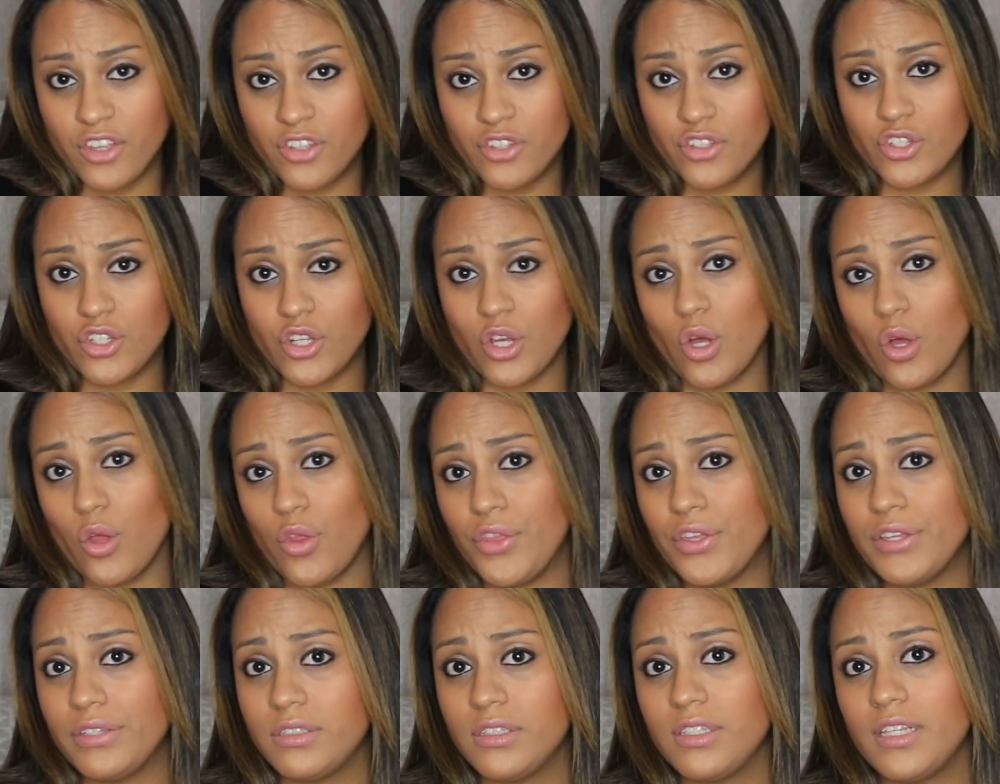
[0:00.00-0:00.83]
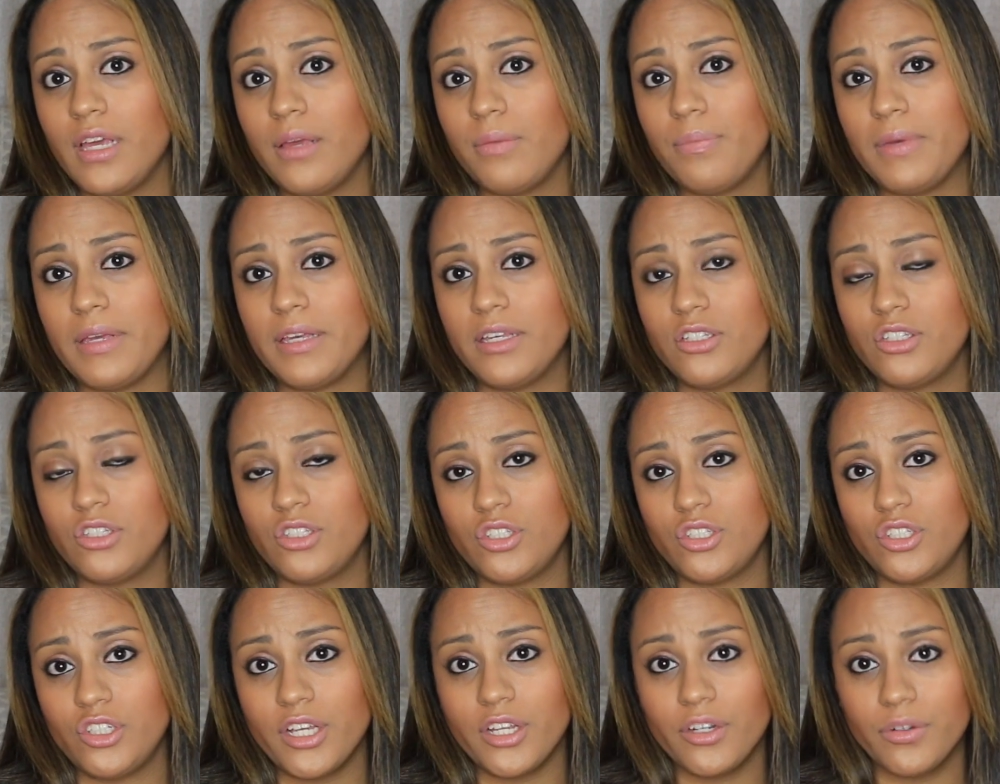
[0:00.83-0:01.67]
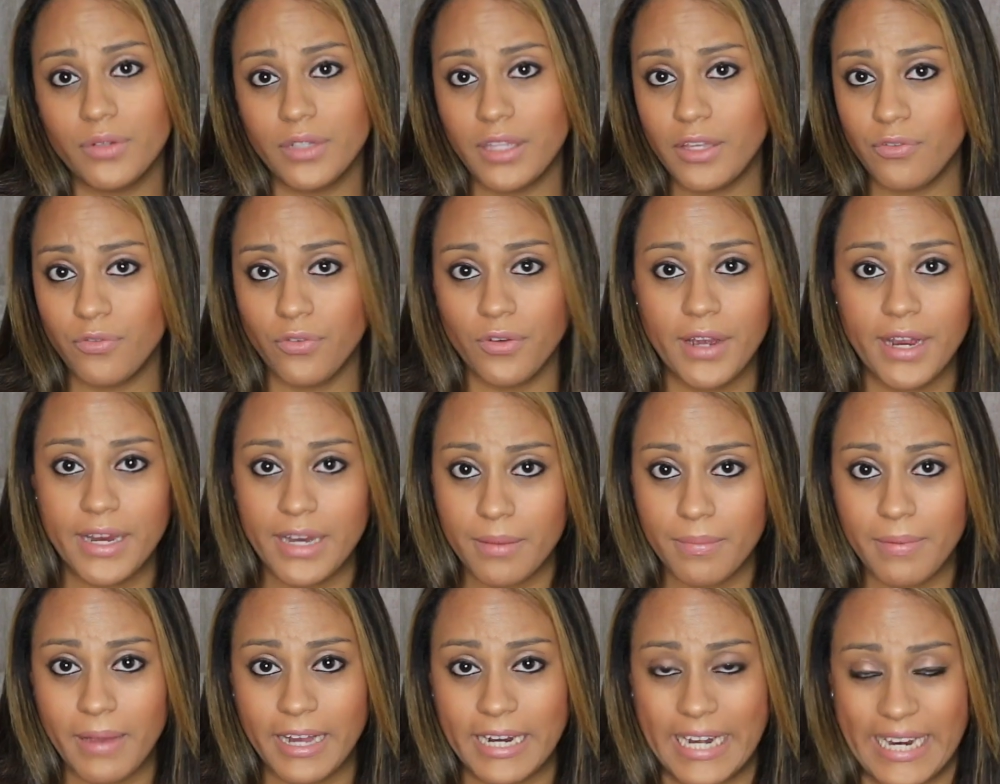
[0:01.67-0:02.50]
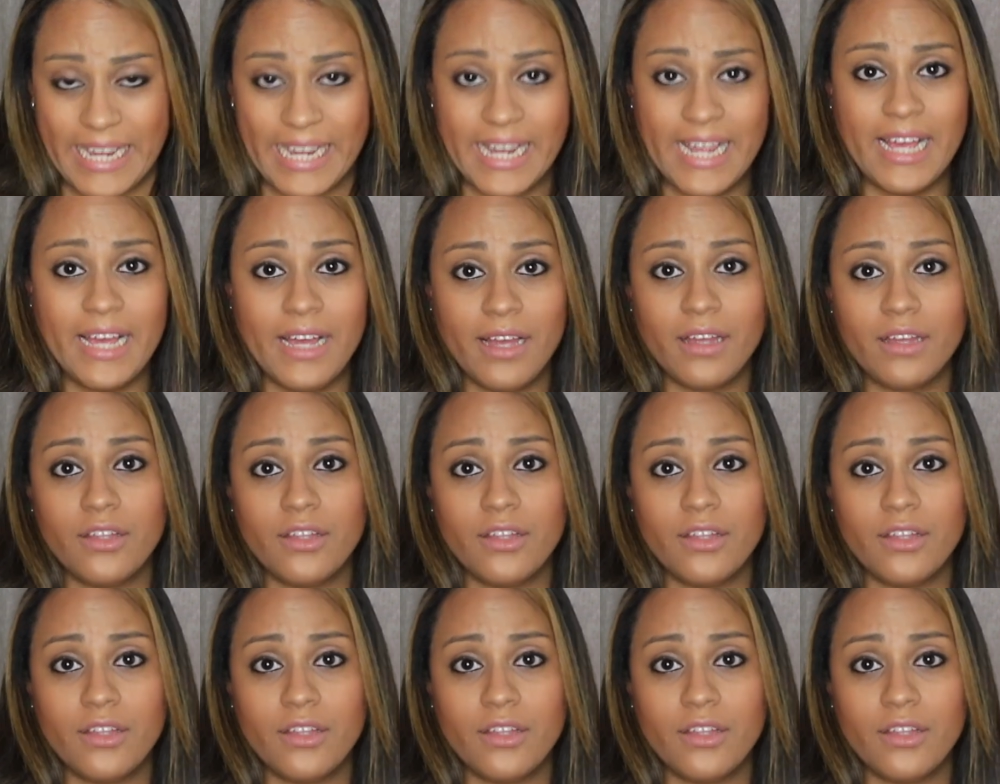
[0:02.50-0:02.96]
So this tip is generally for anybody.